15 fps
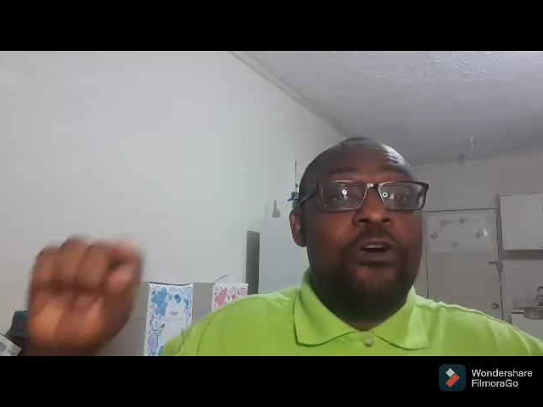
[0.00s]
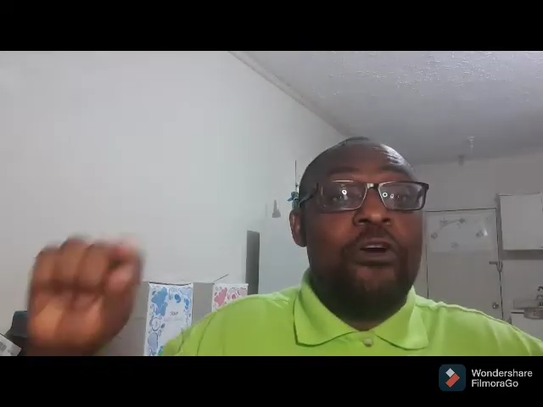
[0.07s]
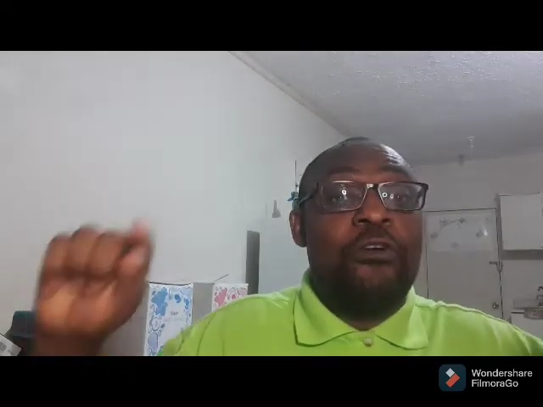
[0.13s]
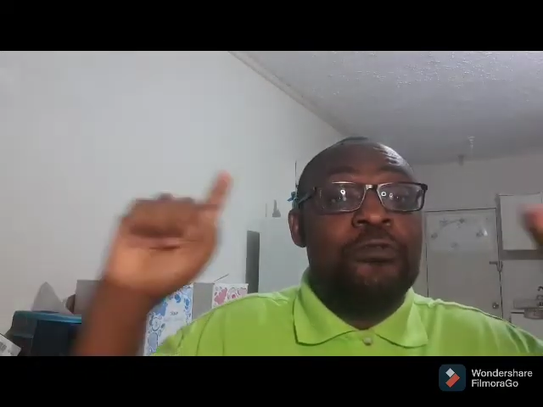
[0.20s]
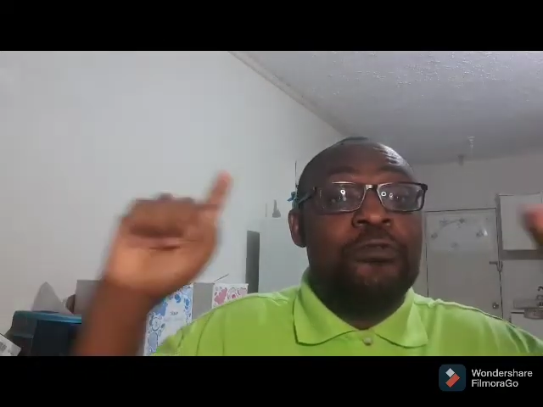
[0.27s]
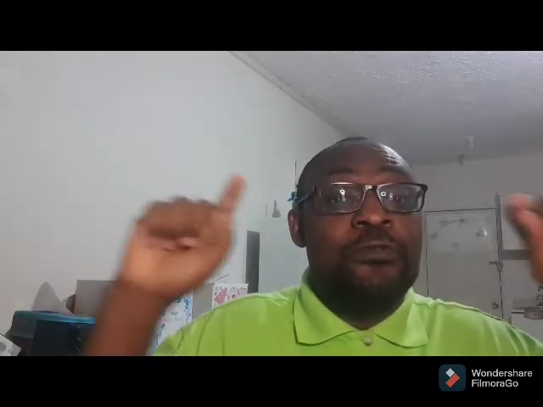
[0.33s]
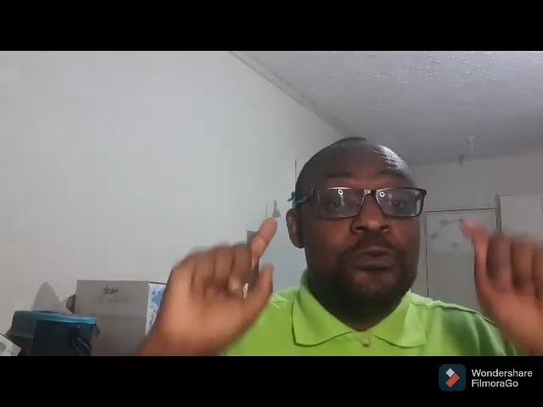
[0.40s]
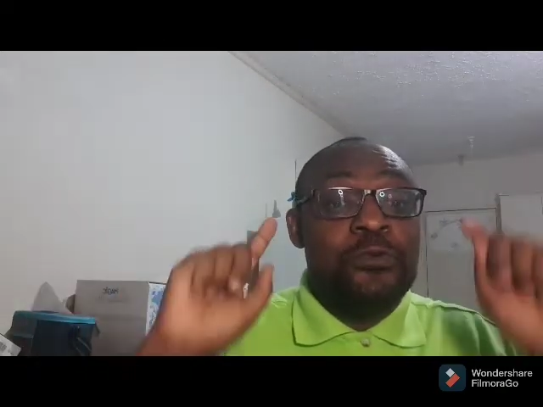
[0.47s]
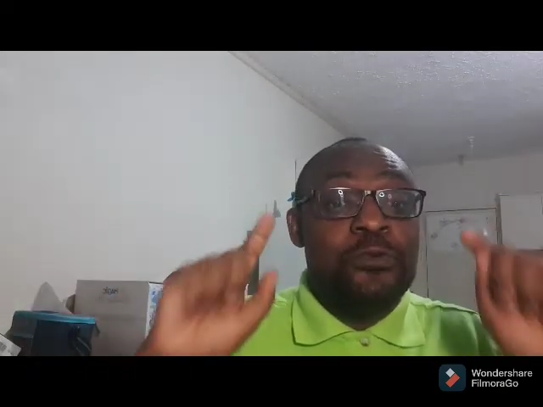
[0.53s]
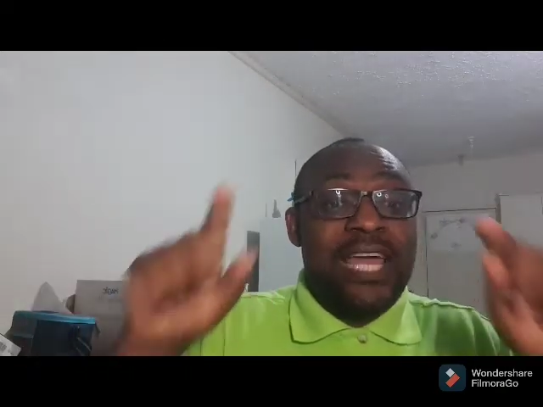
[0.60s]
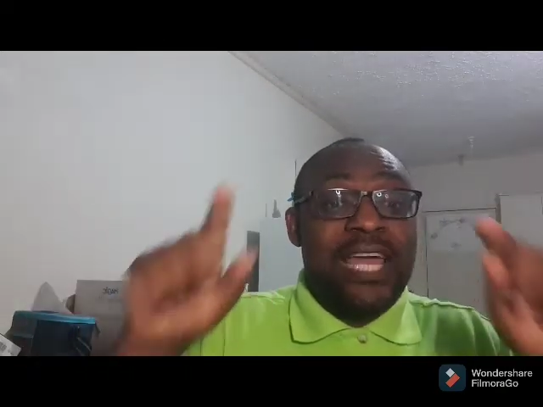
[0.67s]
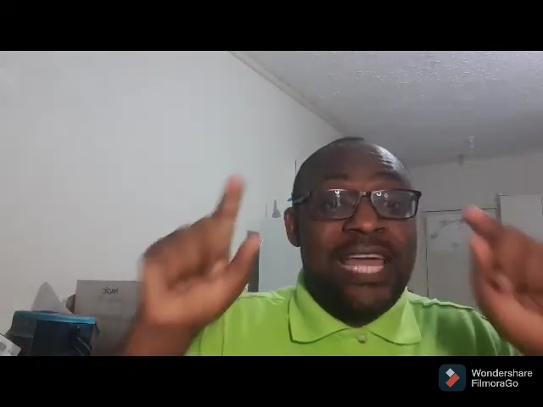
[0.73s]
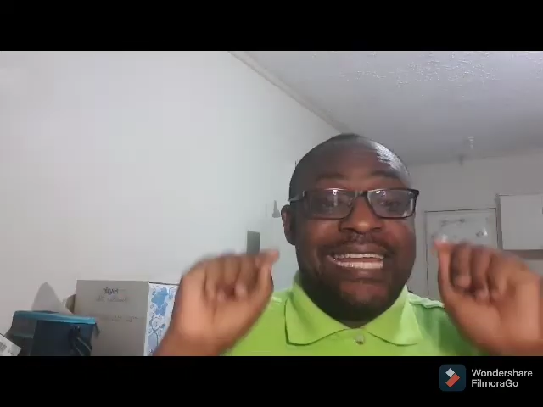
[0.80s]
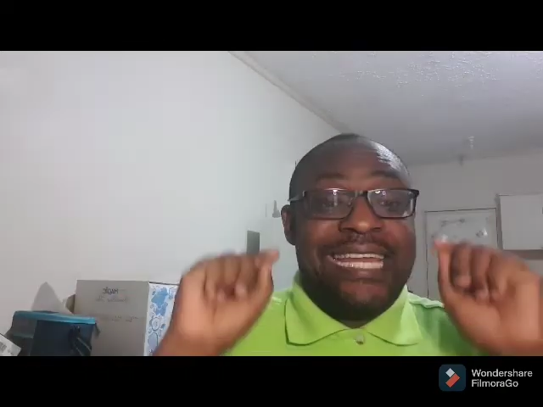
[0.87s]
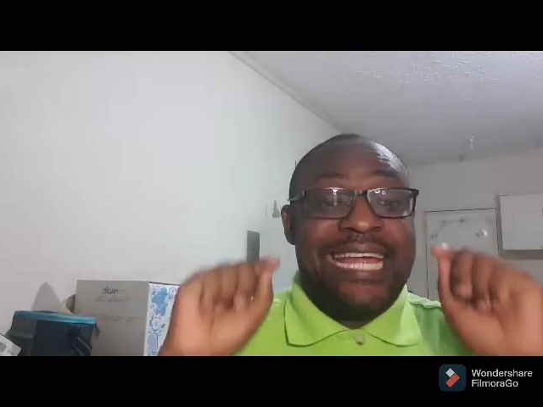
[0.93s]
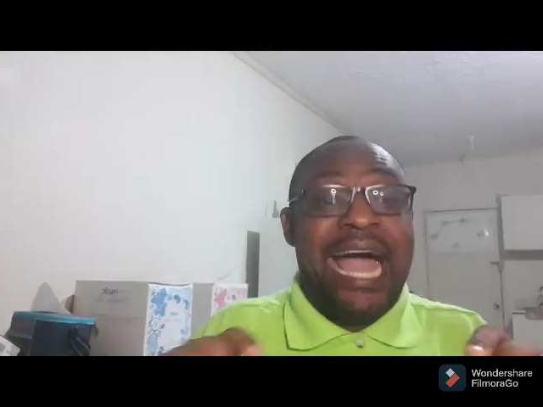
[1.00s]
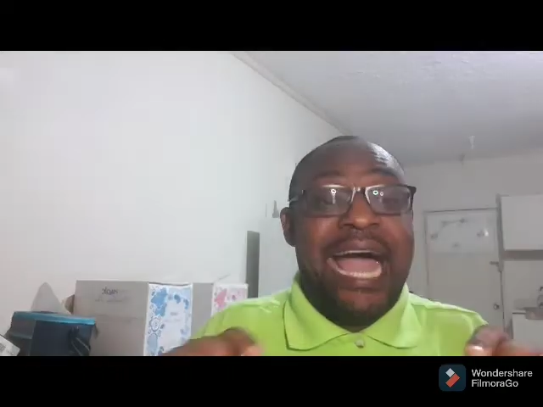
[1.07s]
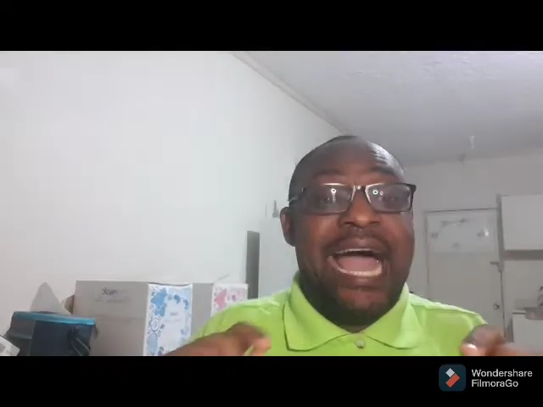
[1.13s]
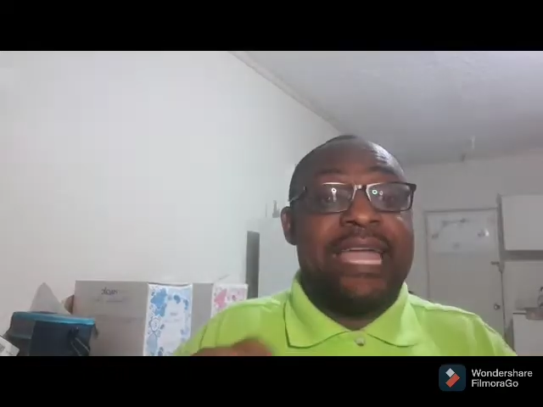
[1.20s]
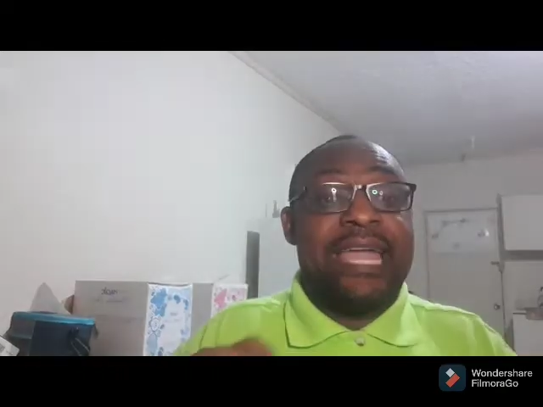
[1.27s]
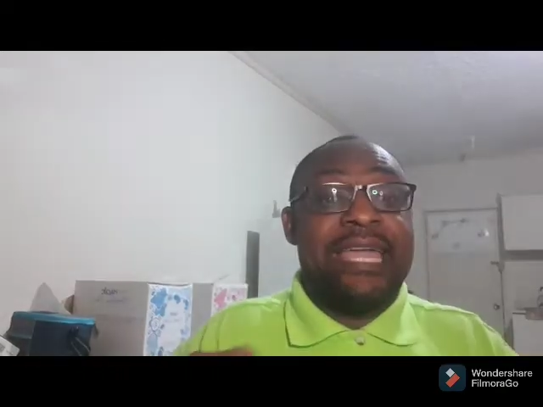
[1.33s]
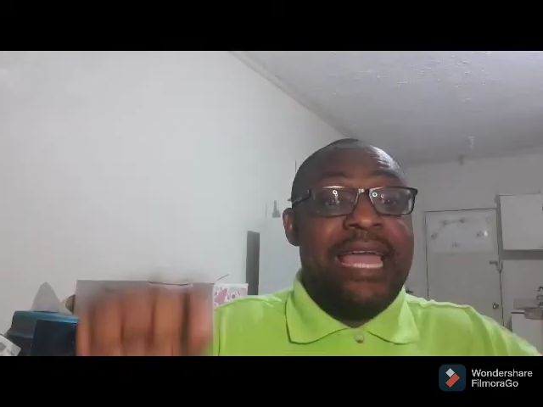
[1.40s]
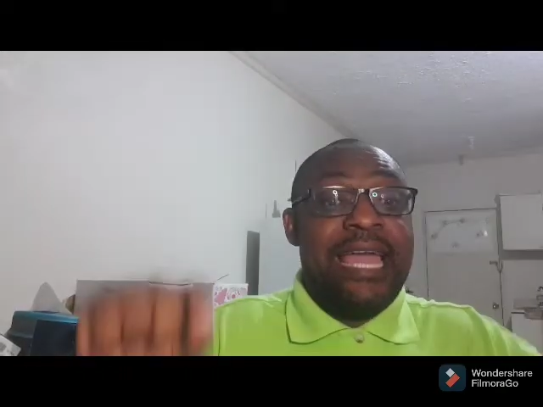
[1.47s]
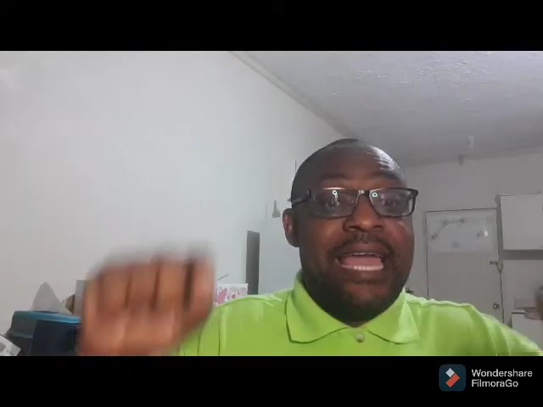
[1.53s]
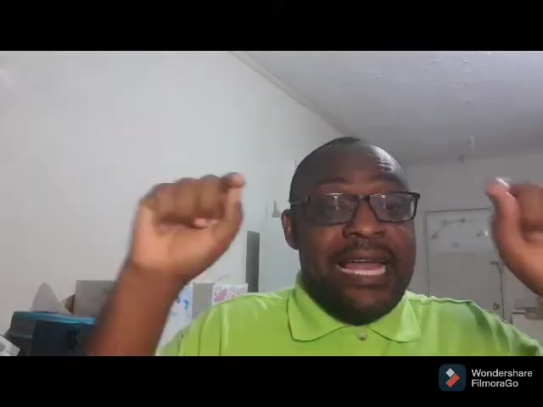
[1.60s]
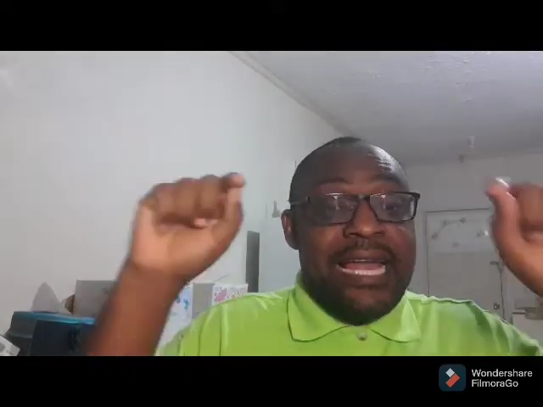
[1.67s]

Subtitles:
of you and I